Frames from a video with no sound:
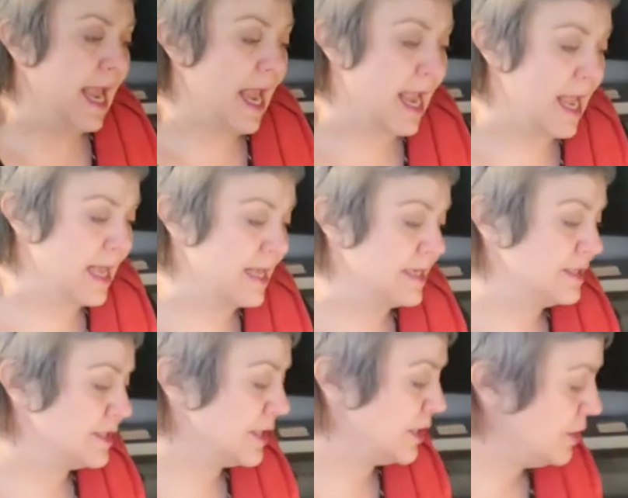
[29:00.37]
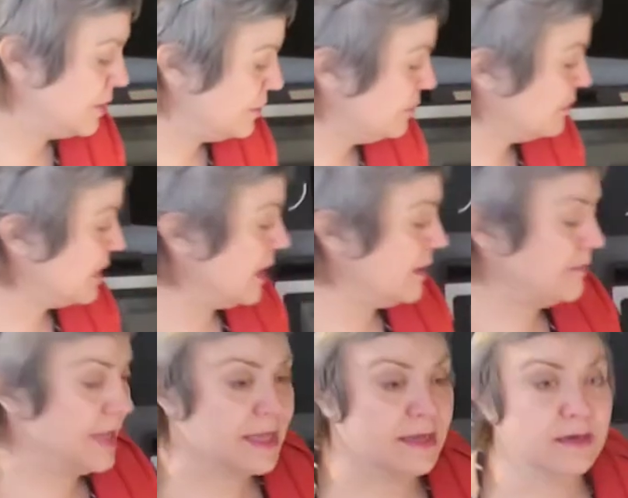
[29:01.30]
And, you know, kind of
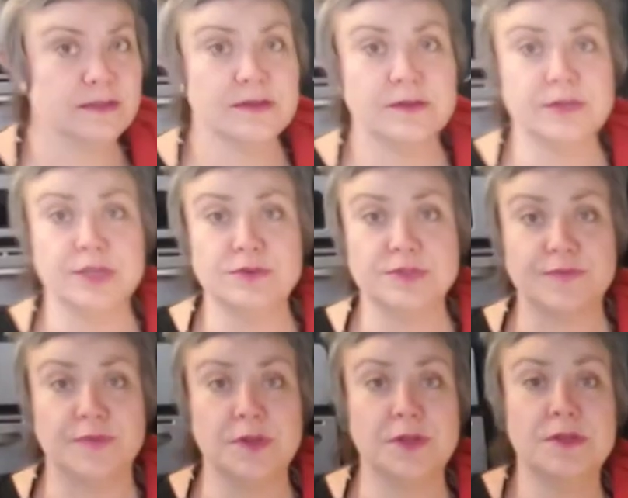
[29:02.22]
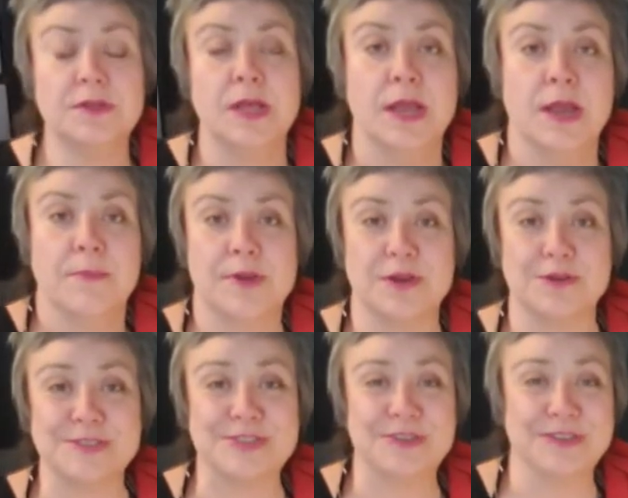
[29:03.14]
make it a little useful, but
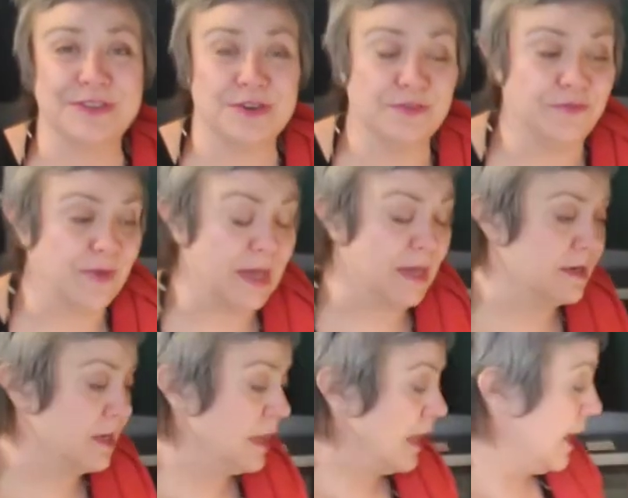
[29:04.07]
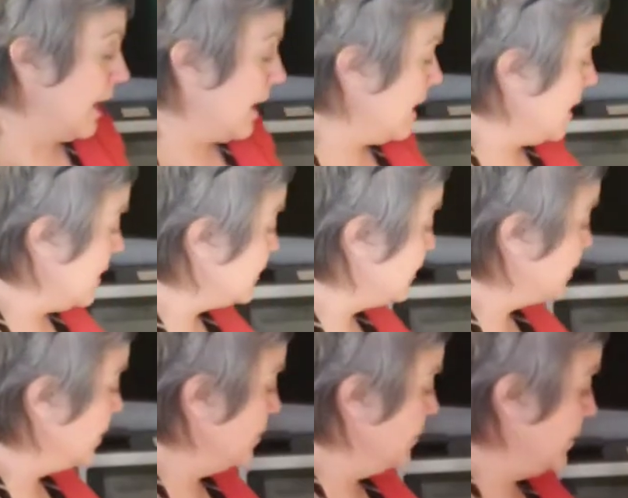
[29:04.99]
also a little fun. Uh,
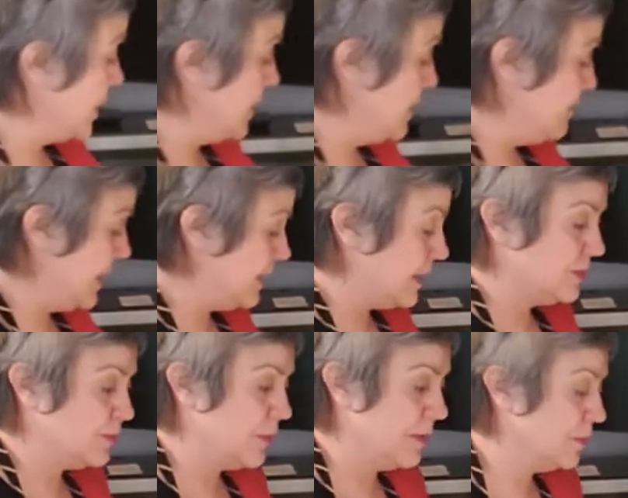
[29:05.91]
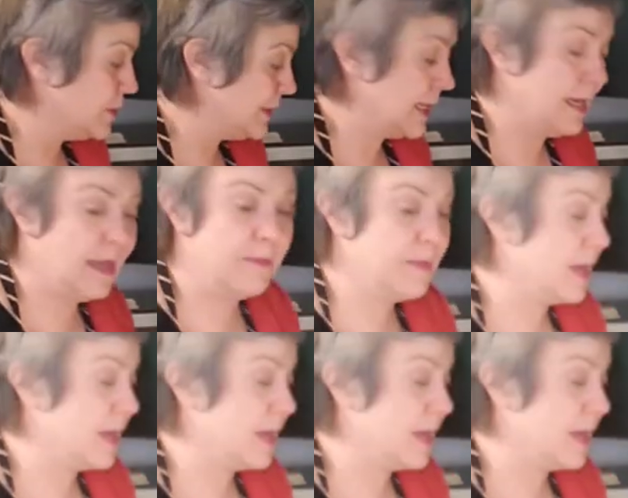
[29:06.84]
so we're going to beat this one more time.